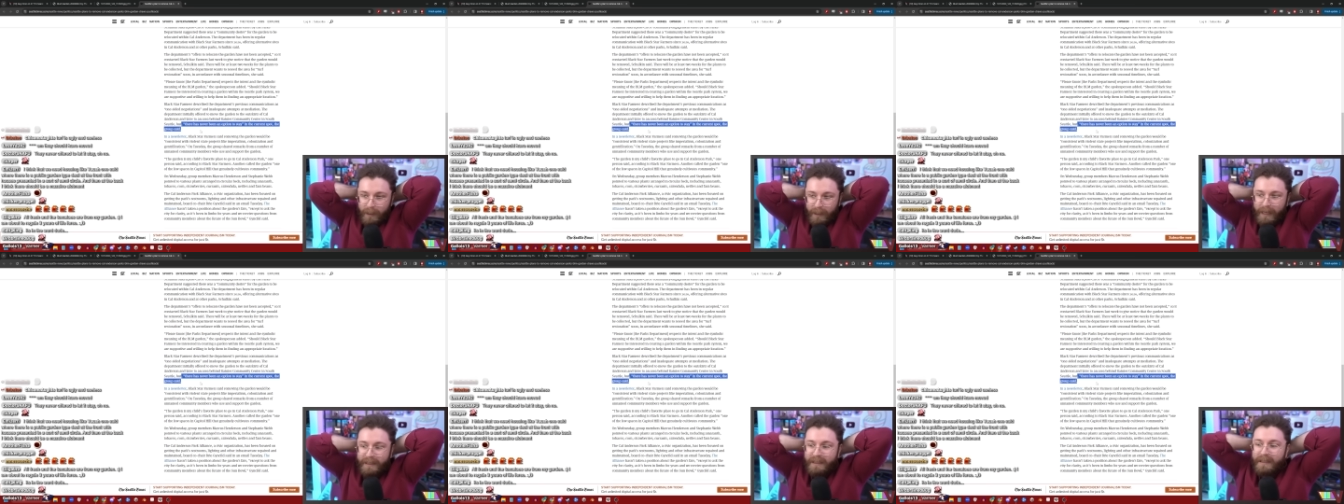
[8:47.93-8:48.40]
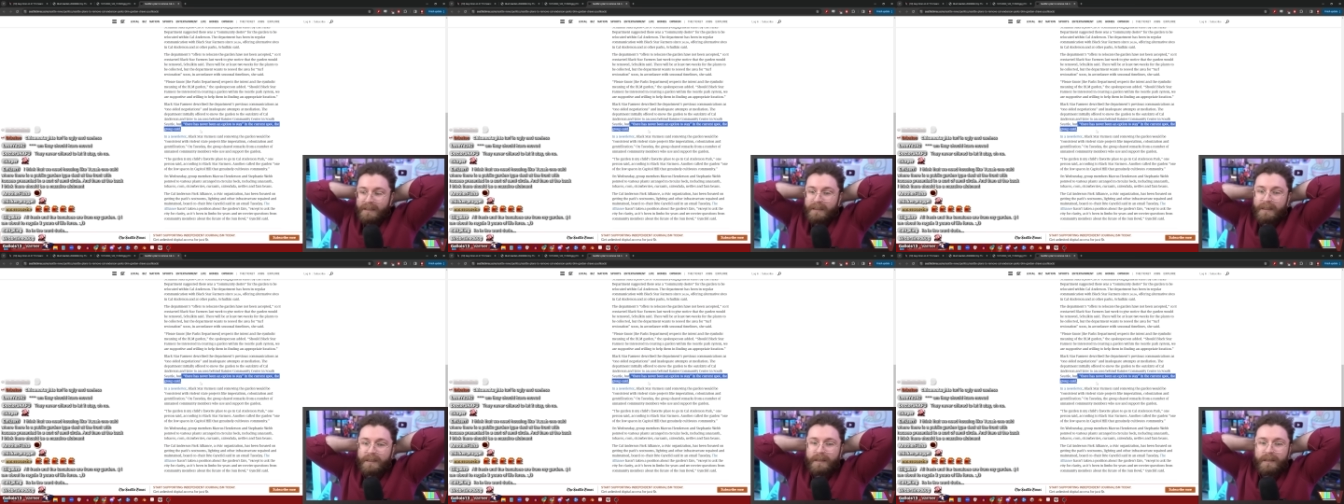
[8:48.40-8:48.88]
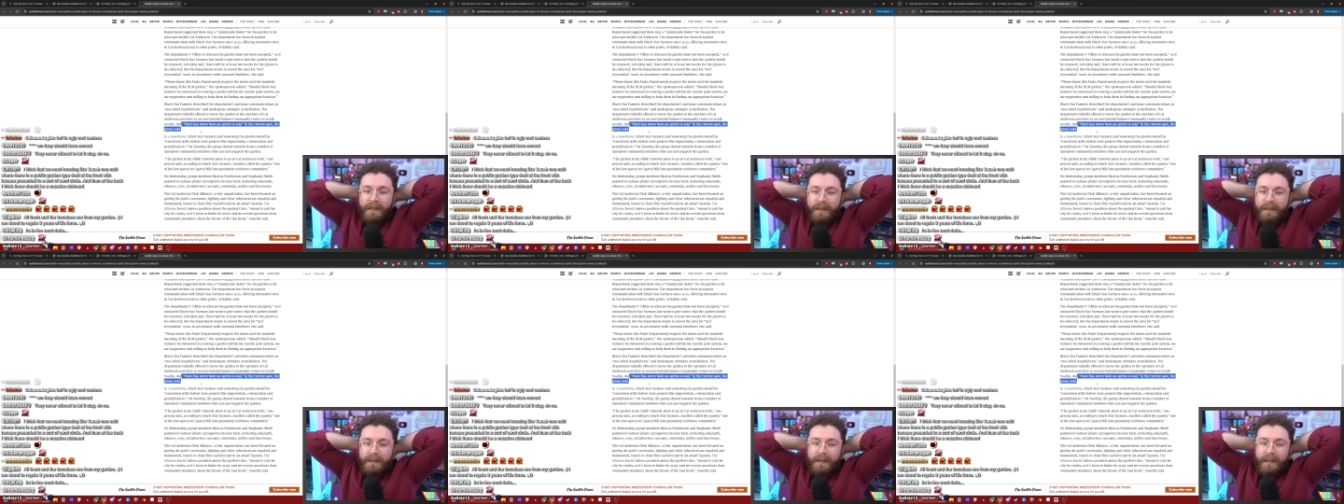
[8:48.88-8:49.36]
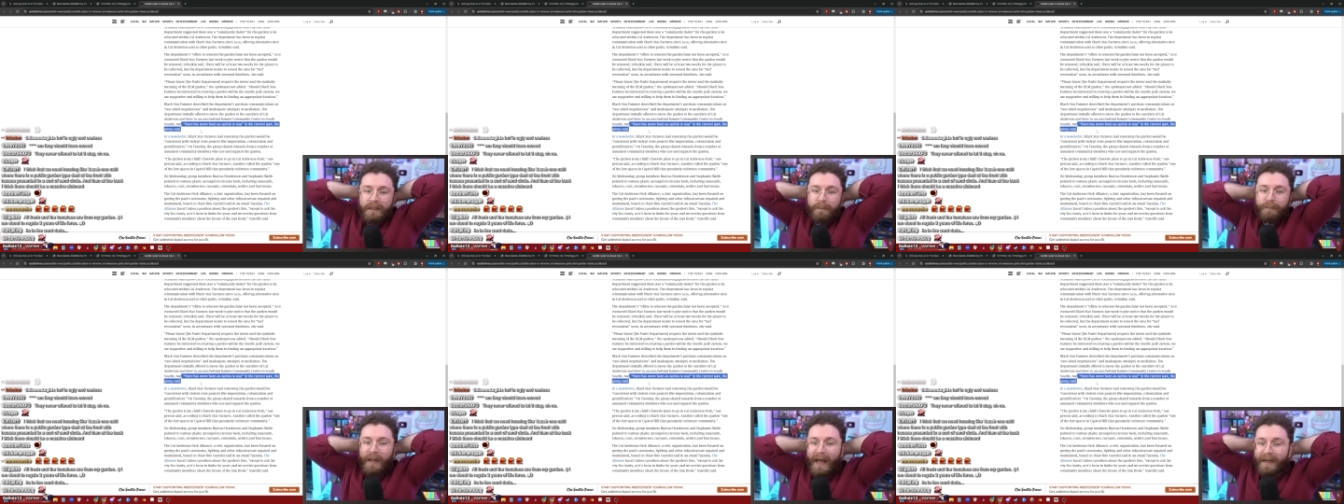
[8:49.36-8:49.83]
this
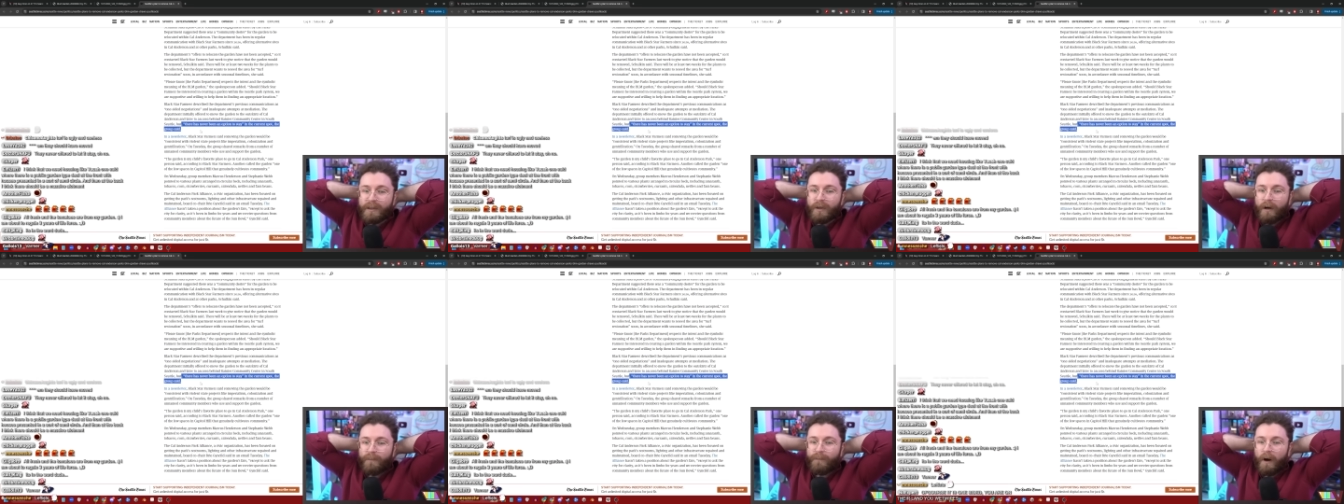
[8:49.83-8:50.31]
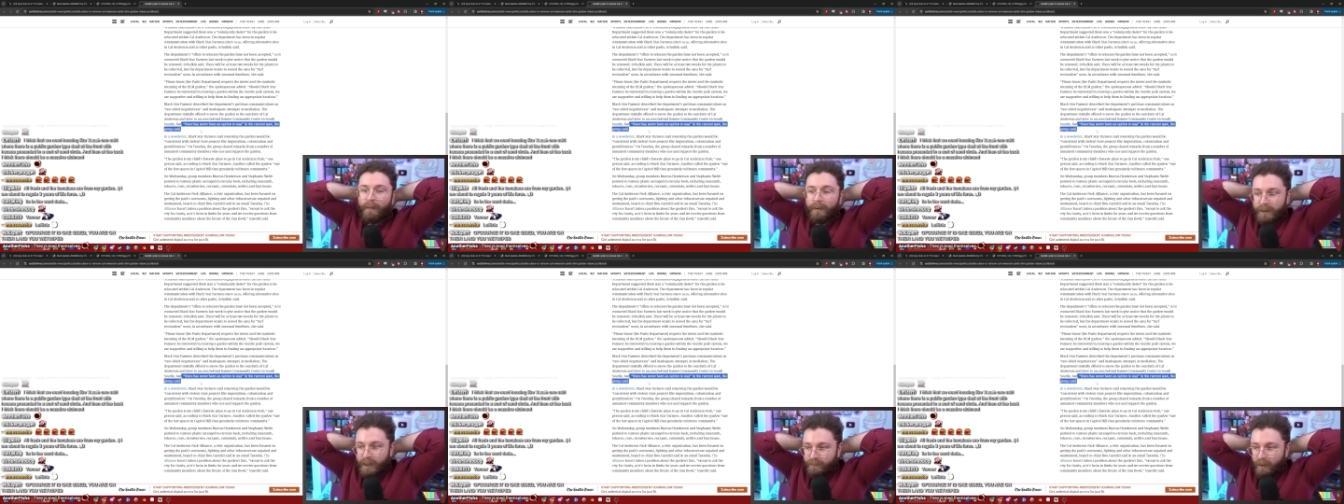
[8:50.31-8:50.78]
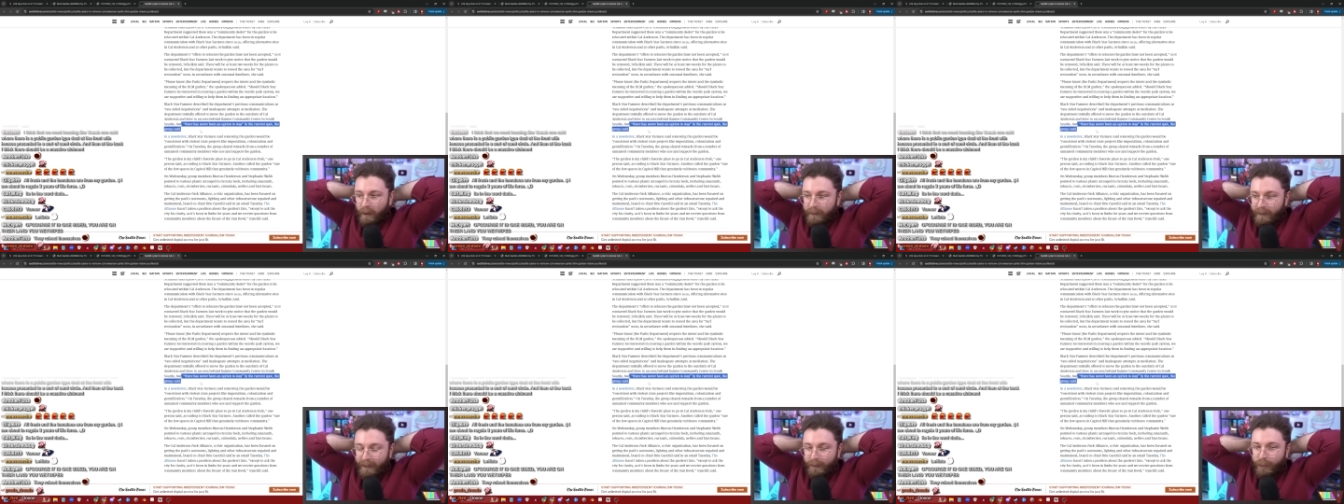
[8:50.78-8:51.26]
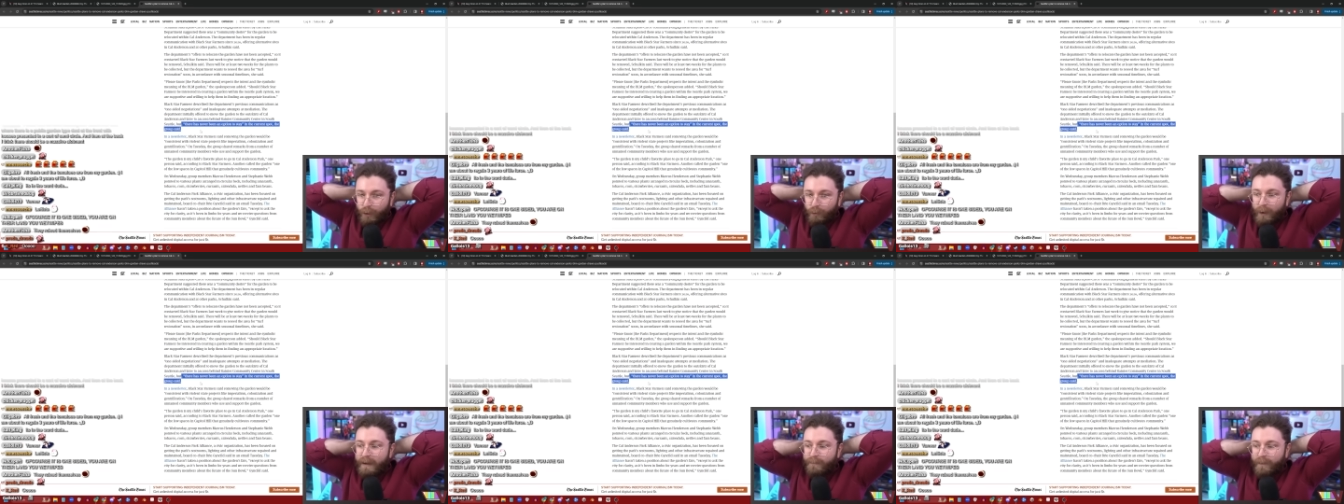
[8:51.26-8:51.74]
Black Star Farmers is probably like
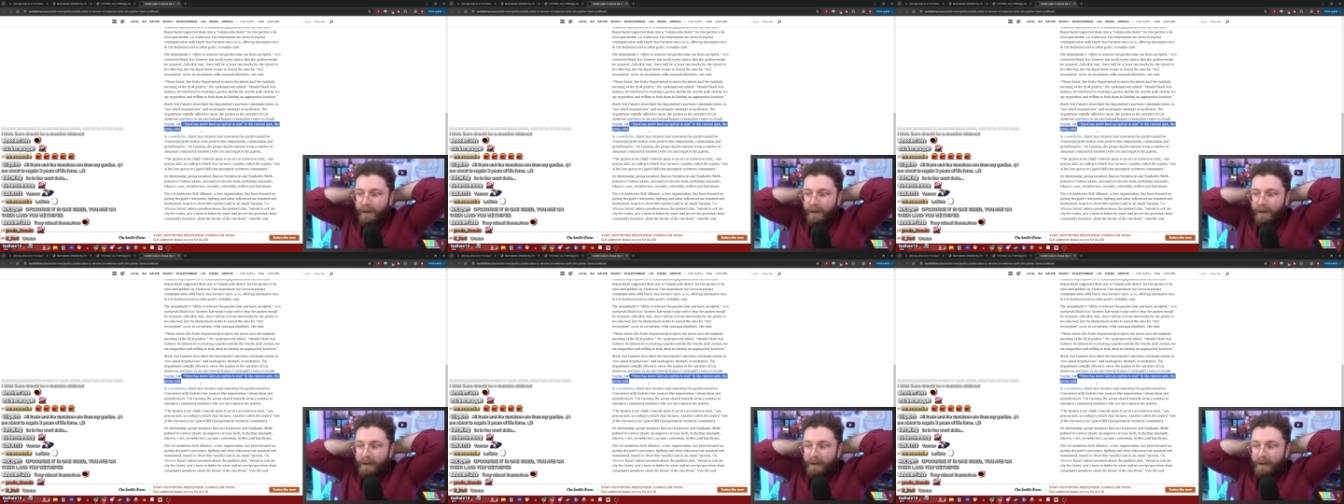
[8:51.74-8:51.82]
three